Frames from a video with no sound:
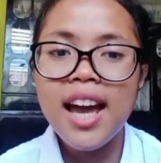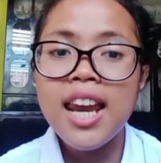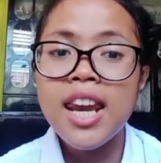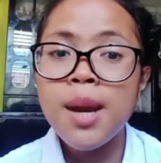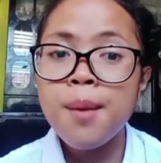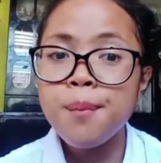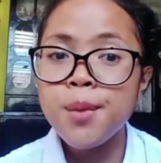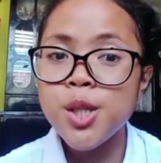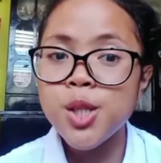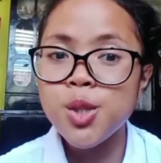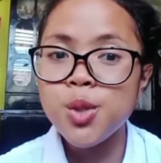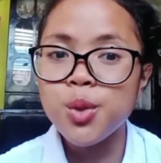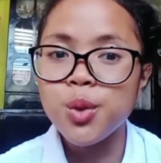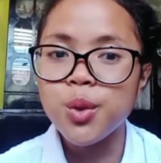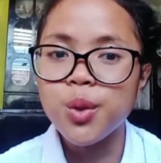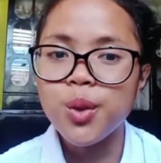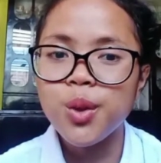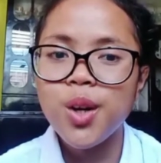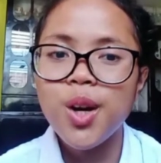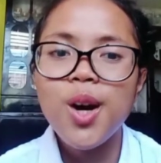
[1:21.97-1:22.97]
Number
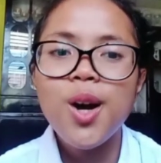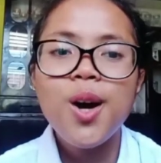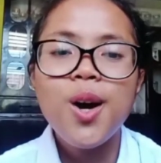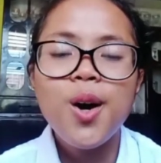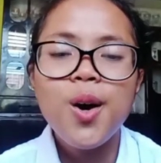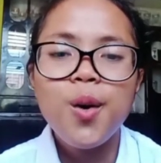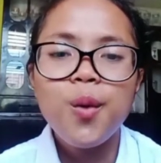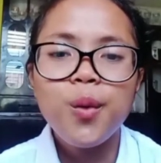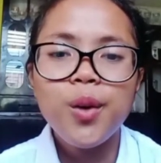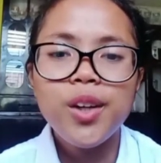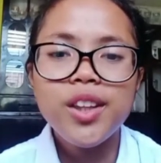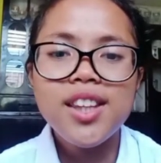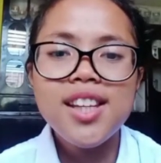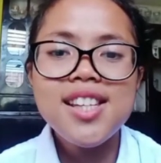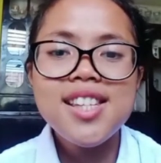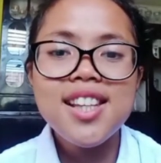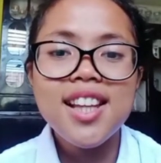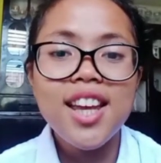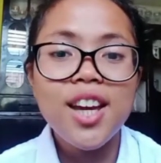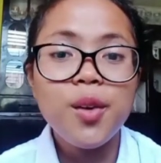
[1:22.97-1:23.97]
2. What
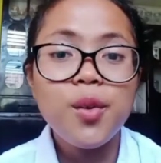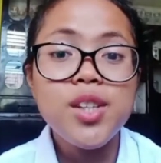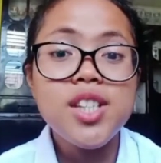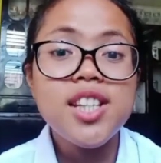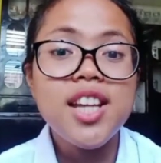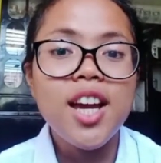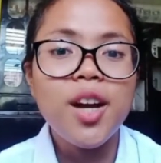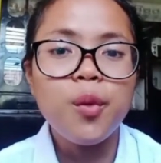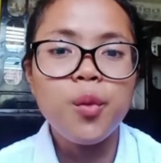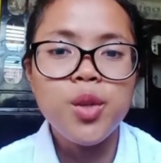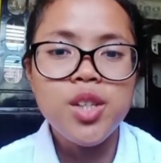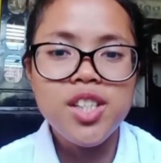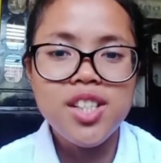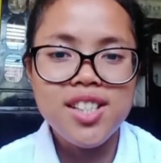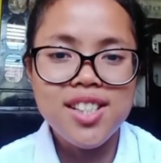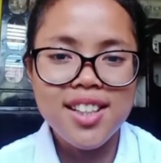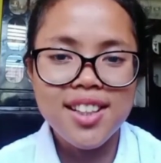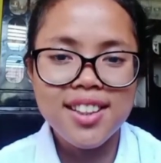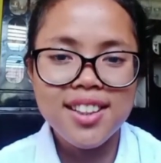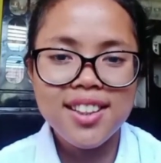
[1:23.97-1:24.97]
is language
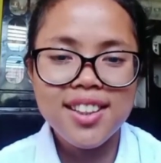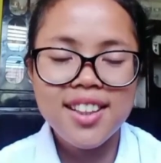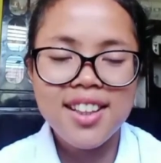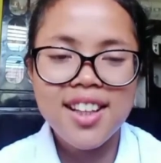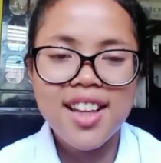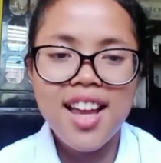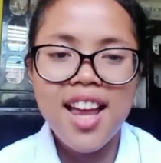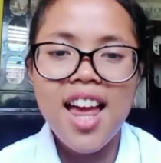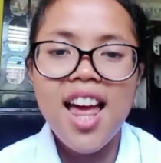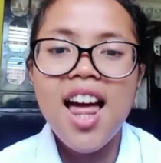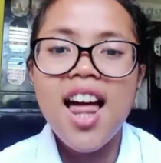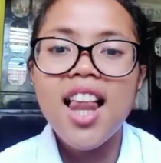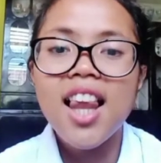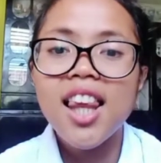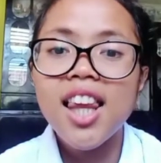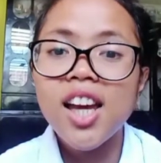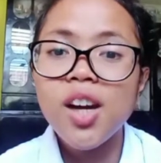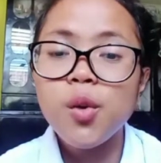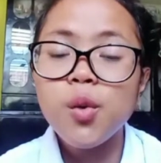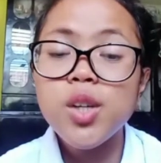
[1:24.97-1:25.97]
acquisition?
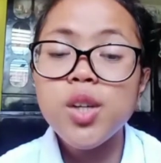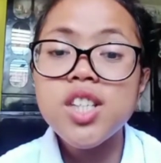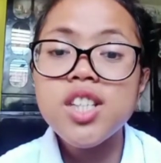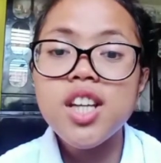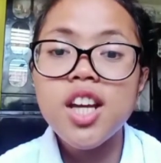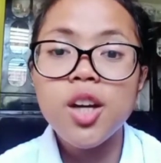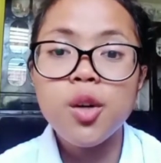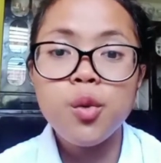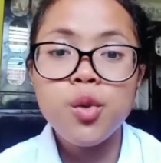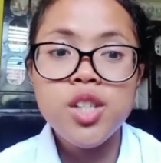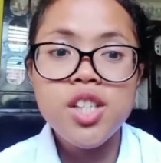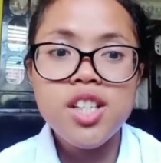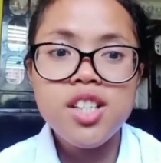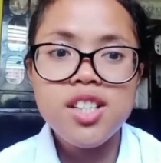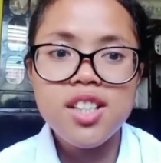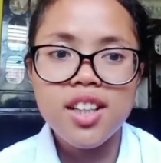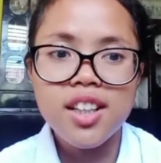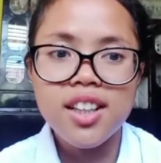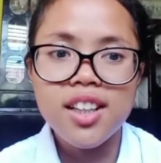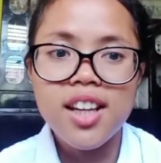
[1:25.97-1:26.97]
Language
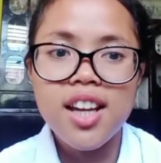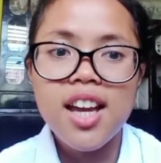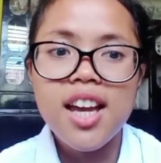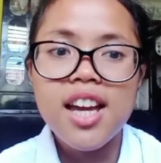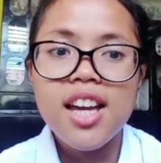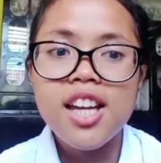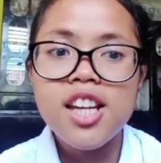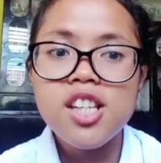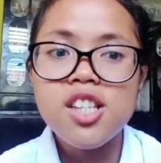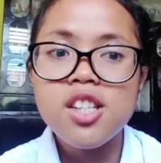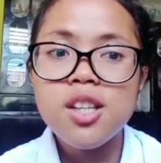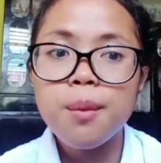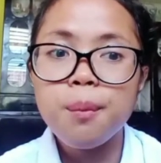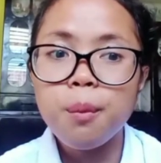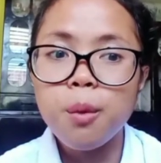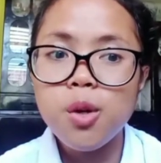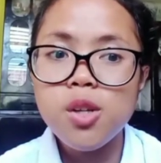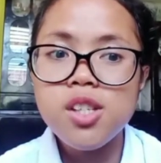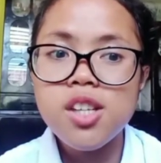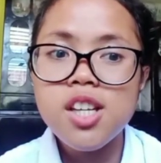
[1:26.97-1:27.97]
acquisition is the
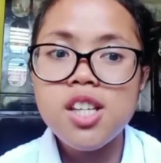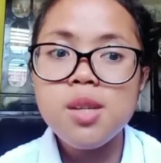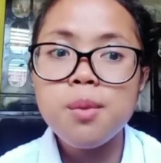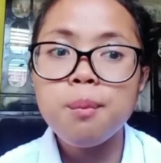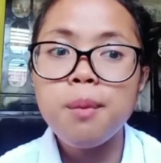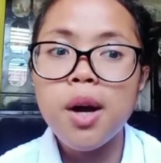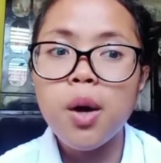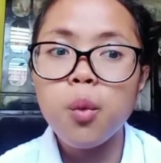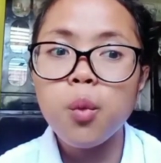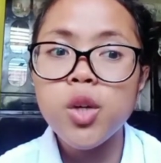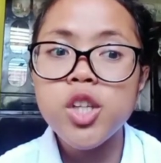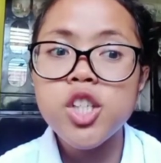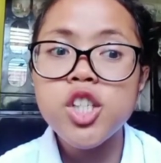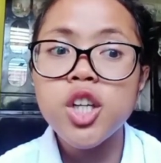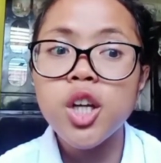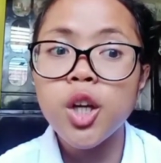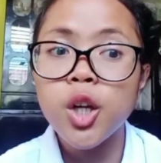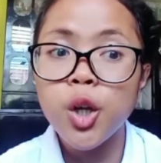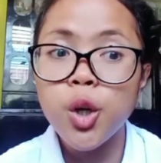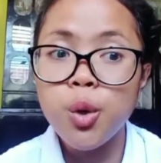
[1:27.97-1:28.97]
process by which
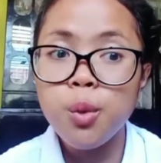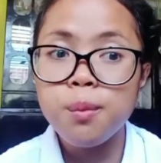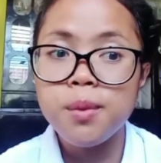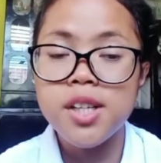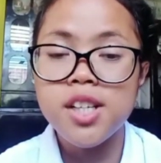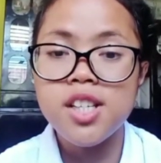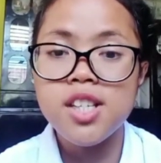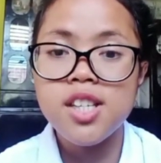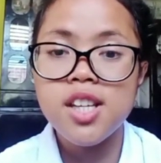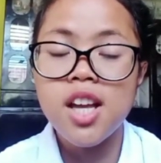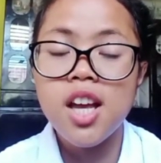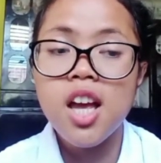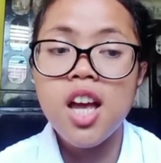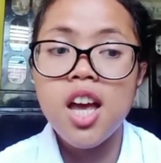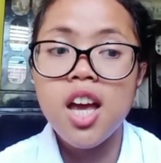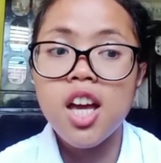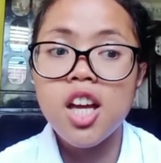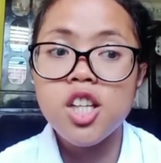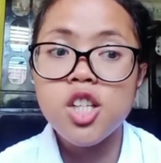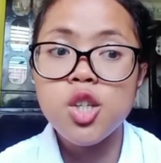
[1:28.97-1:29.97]
humans
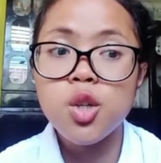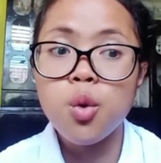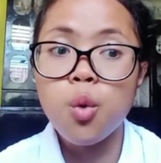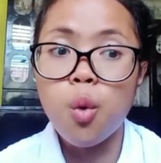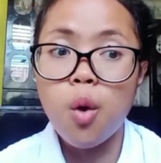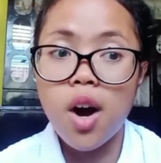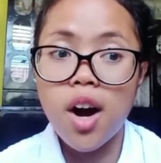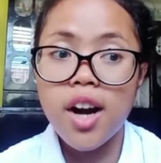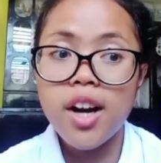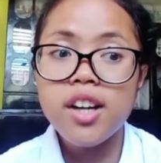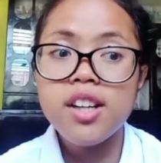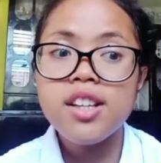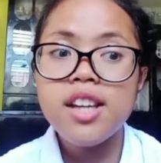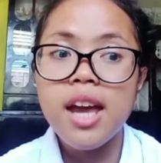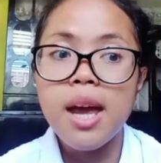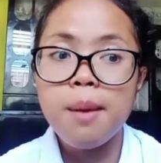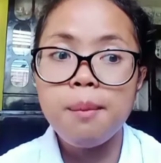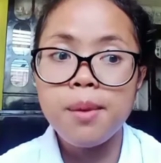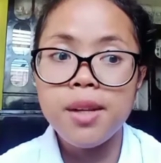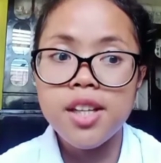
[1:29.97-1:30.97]
acquire the
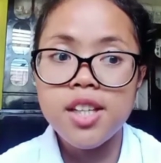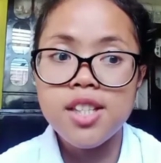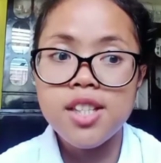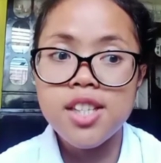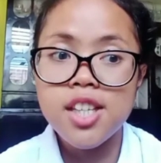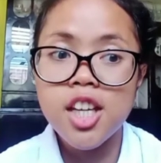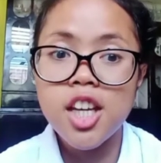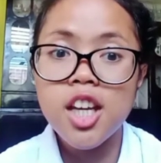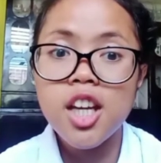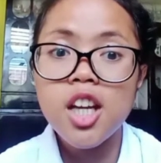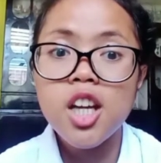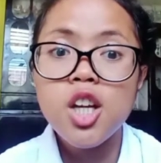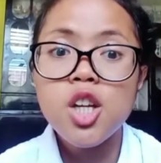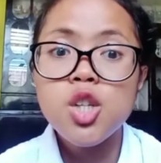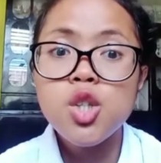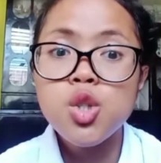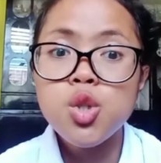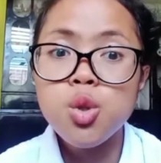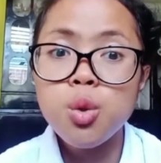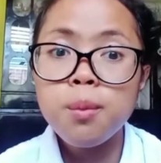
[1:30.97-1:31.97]
ability
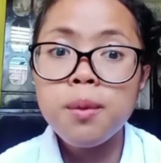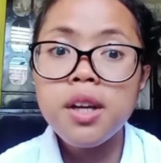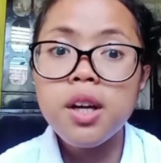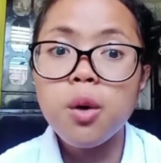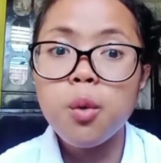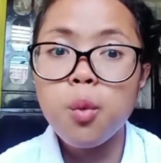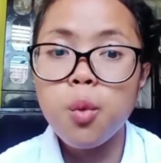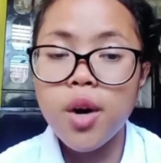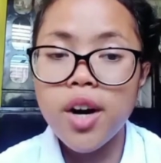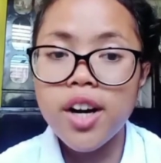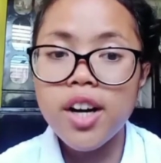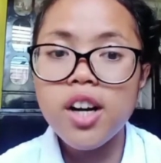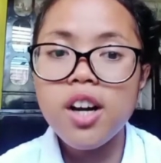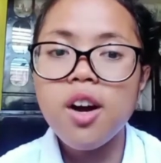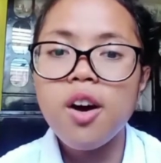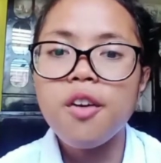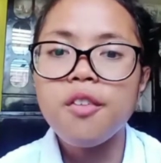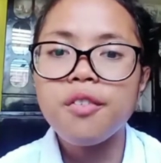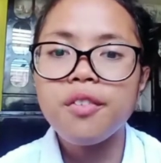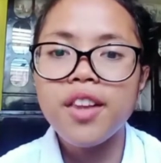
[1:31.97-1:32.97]
to be aware
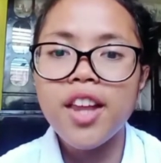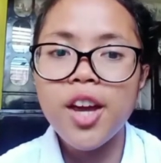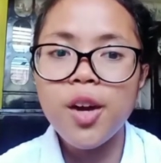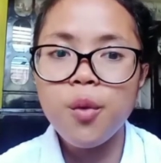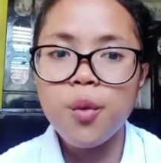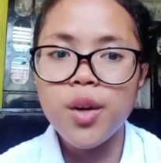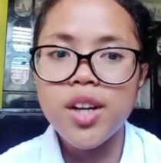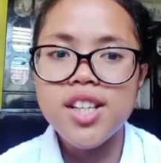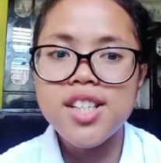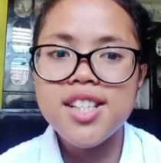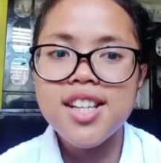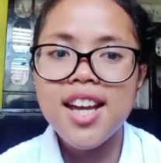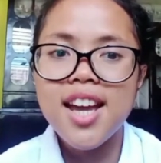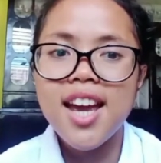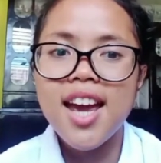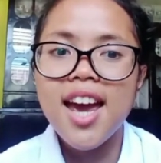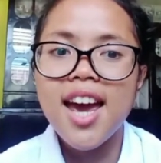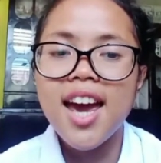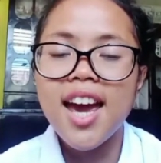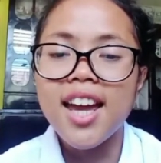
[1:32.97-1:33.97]
of language
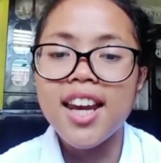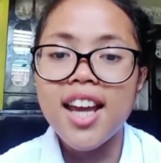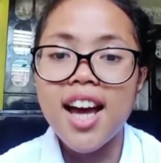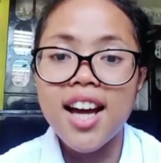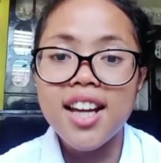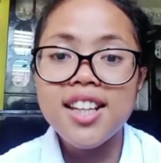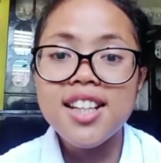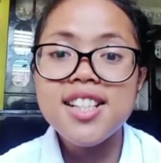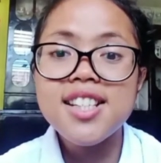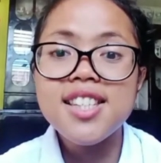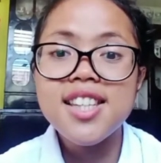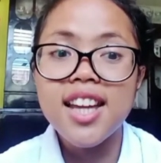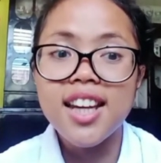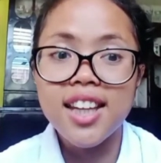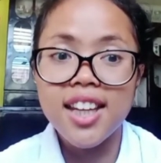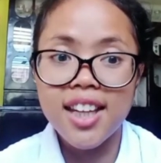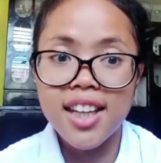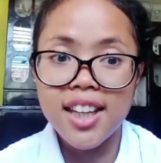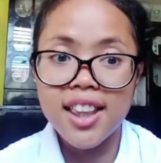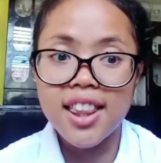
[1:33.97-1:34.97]
and
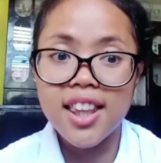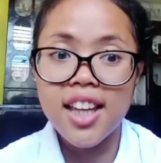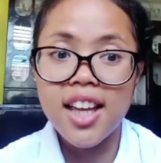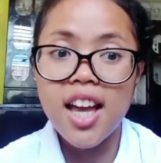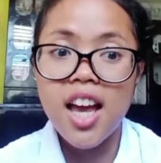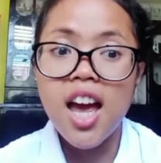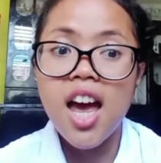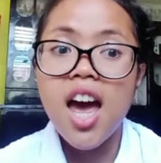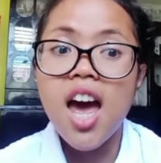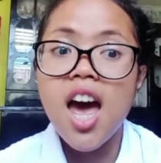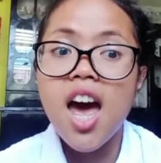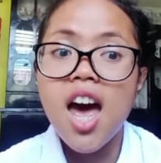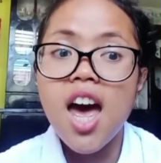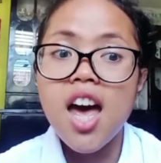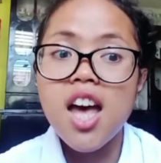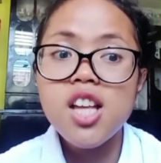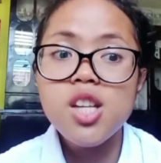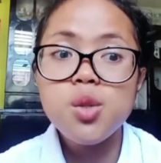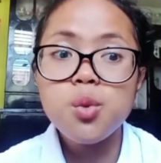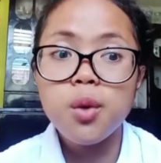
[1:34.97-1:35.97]
understand it,
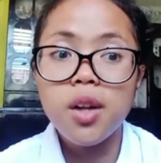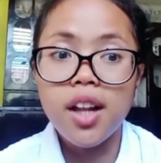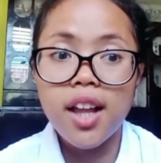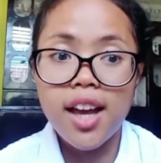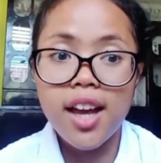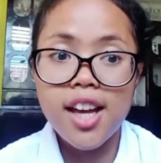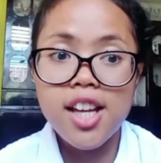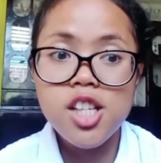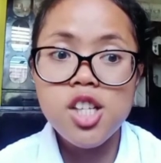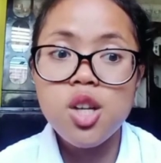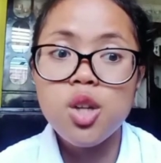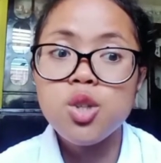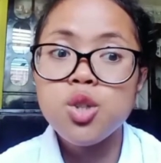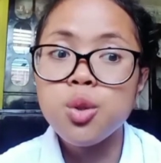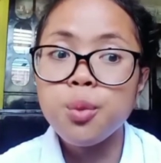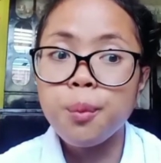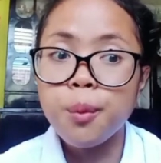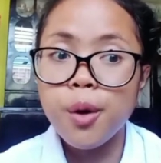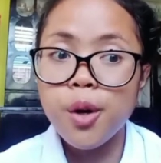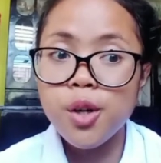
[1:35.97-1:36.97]
as well as
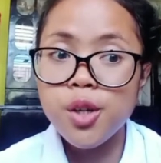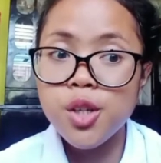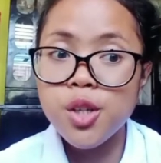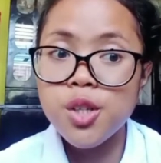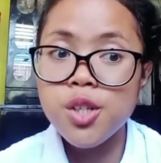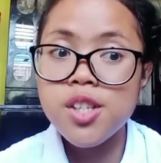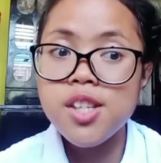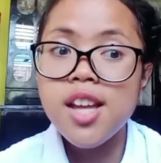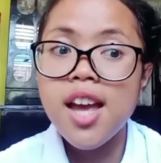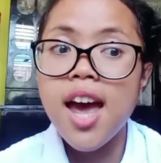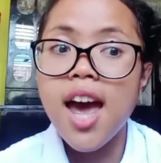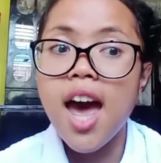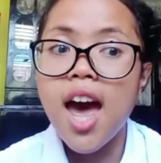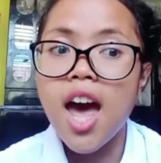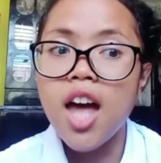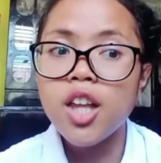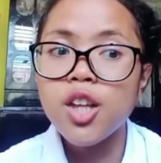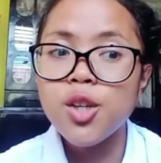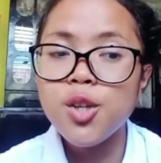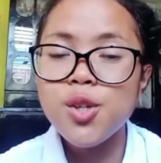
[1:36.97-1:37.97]
to produce
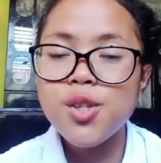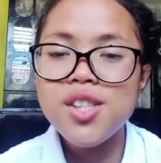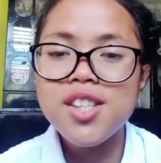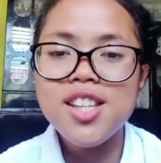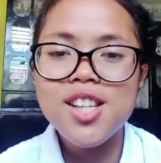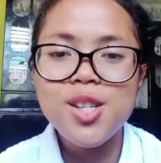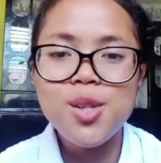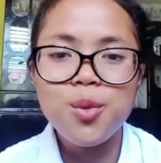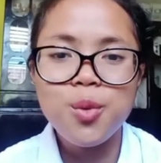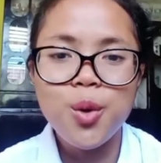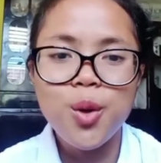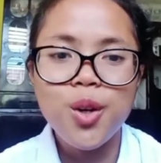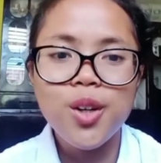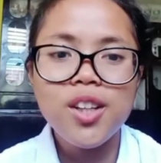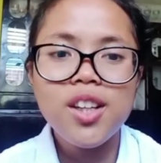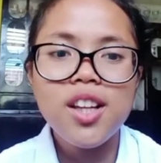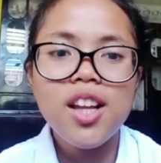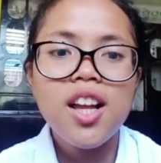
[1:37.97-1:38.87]
and use this word